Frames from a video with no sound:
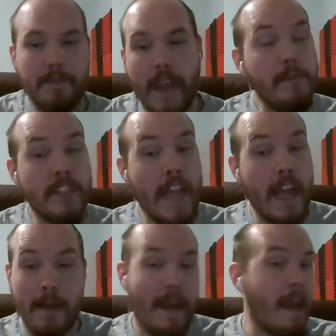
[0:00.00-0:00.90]
I'm just
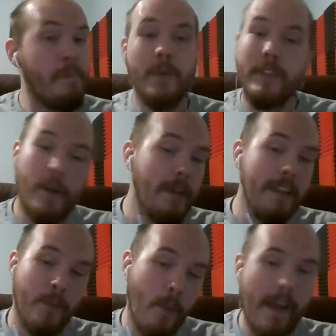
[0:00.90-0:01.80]
saying, I'm happy with it going
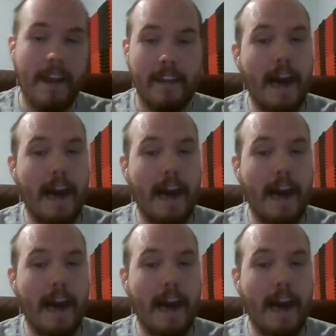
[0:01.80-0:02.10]
either way.